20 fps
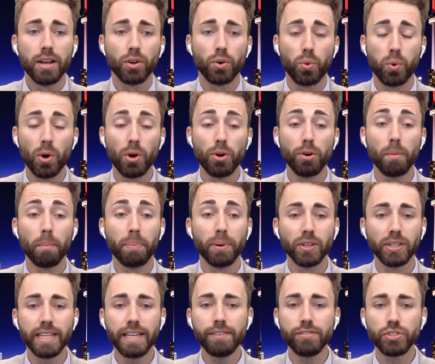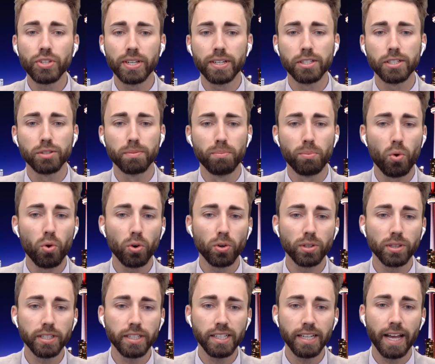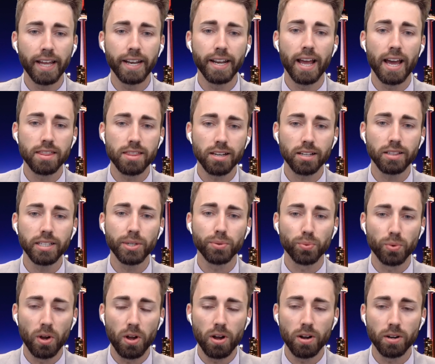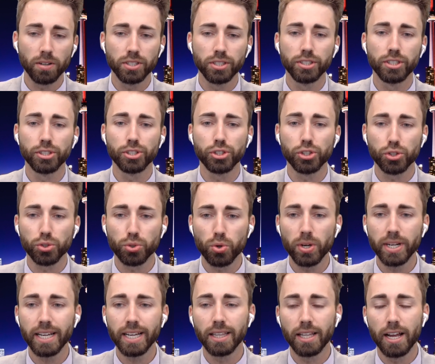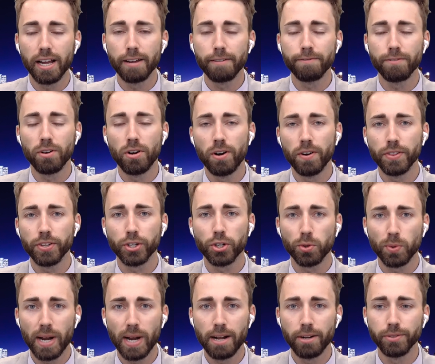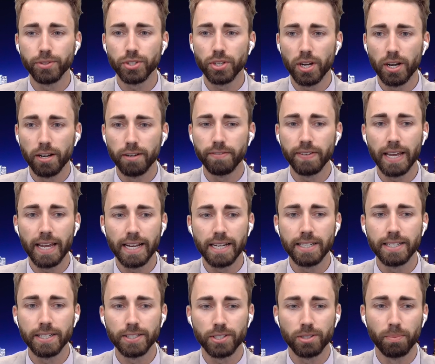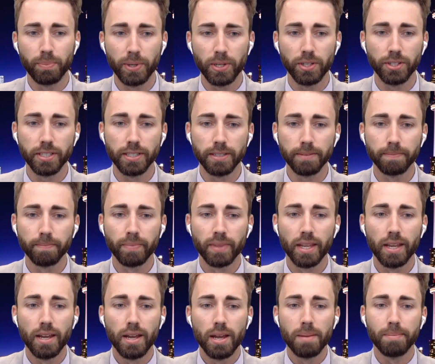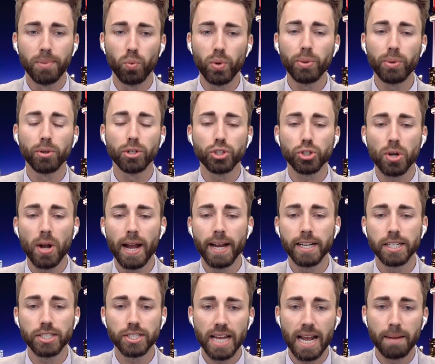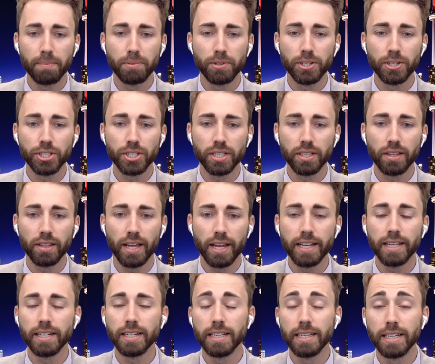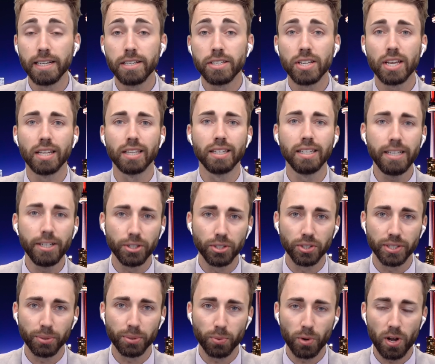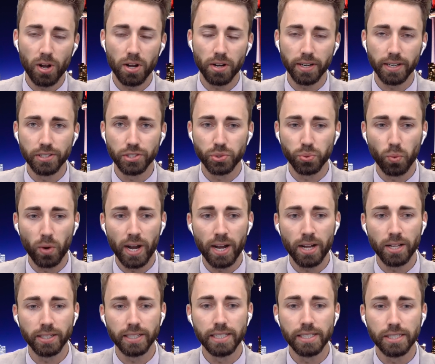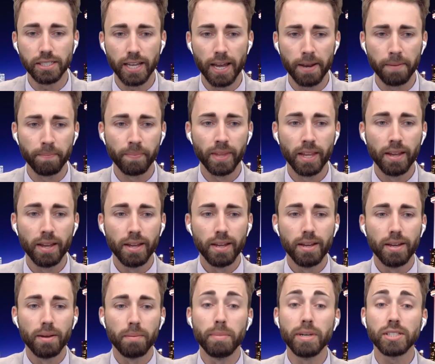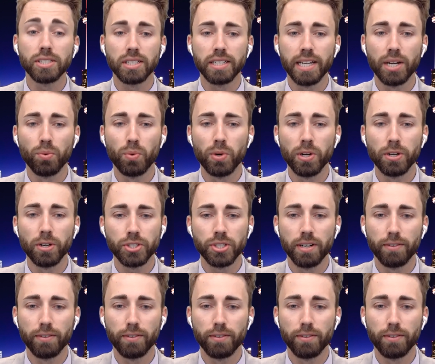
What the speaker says: quote, believes it is morally and ethically wrong to destroy a life on the grounds of a disability. But we will try and establish that it is legally wrong as well, he said. Miss Leah Wilson